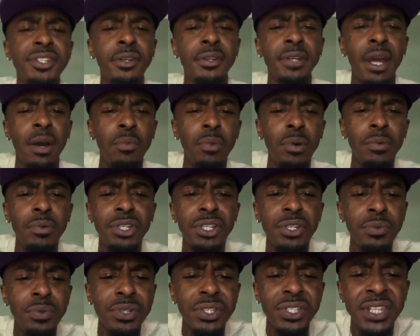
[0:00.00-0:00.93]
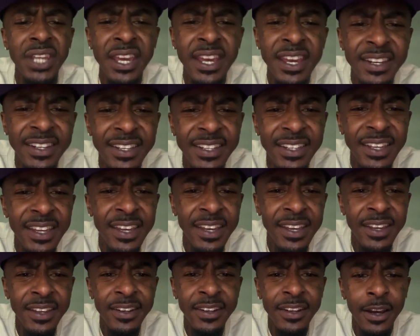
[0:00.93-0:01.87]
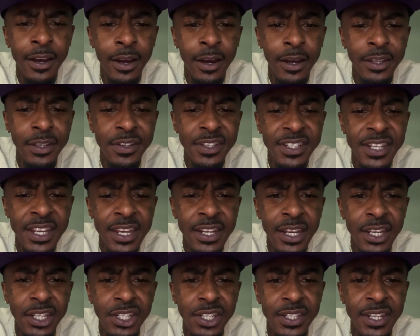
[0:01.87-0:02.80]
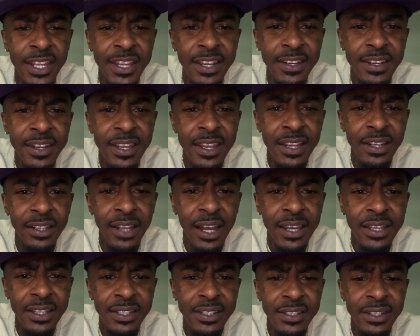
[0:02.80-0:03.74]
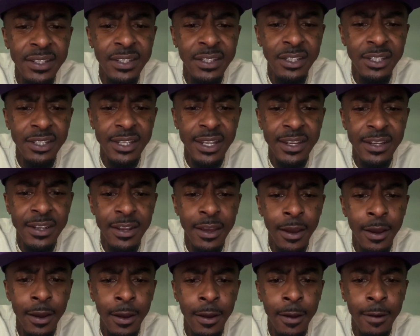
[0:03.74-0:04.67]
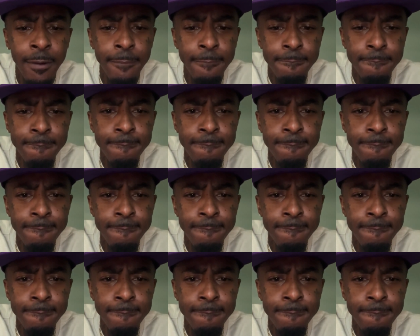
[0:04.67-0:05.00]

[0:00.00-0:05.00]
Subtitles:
sir, now what you were saying again? You said that you didn't need license, and can